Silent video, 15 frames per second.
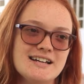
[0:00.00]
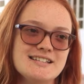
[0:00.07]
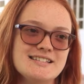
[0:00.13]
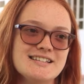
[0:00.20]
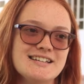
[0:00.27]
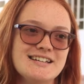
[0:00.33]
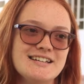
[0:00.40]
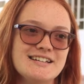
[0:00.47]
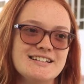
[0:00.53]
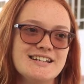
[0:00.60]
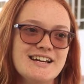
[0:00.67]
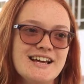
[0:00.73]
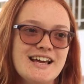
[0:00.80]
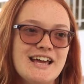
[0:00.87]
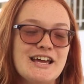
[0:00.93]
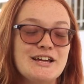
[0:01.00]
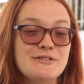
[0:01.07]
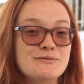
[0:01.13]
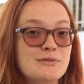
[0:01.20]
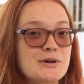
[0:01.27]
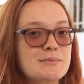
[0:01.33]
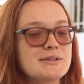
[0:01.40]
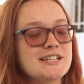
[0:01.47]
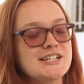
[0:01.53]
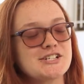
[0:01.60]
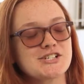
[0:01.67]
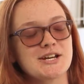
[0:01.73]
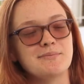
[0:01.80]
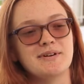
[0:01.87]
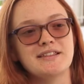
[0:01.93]
I did informally
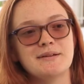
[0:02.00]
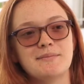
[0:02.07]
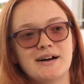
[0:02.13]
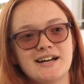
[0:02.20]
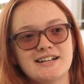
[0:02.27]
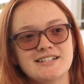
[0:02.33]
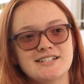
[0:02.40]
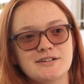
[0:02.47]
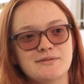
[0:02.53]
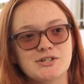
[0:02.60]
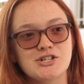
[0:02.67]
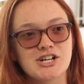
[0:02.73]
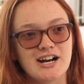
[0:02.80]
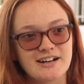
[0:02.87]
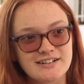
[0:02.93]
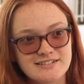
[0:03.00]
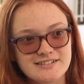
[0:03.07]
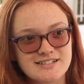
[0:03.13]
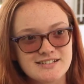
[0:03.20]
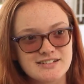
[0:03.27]
shaping the mind of a child